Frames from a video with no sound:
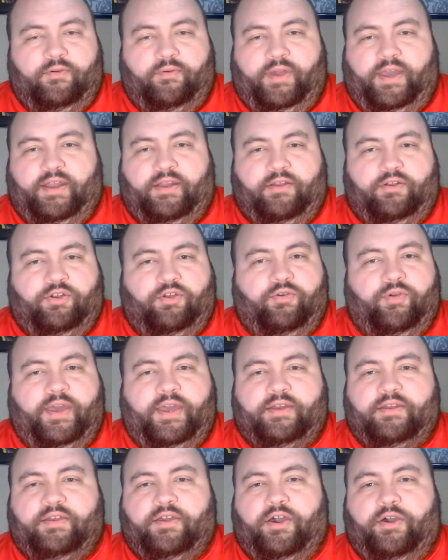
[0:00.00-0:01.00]
We had a new
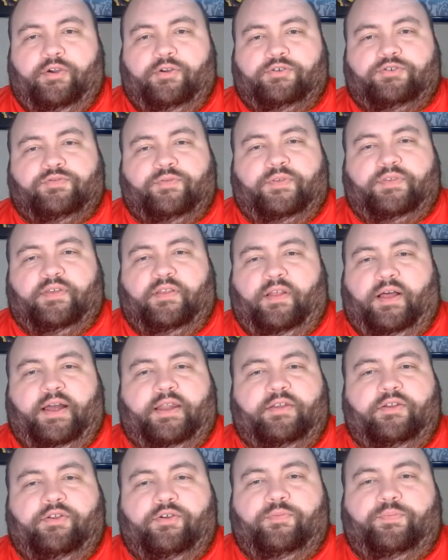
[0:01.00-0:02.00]
head coach with a
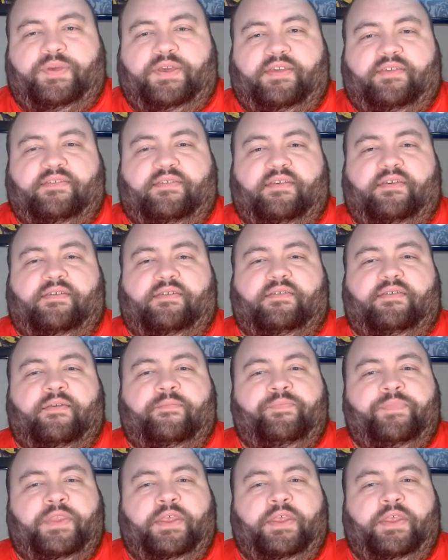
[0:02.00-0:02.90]
lot of new pieces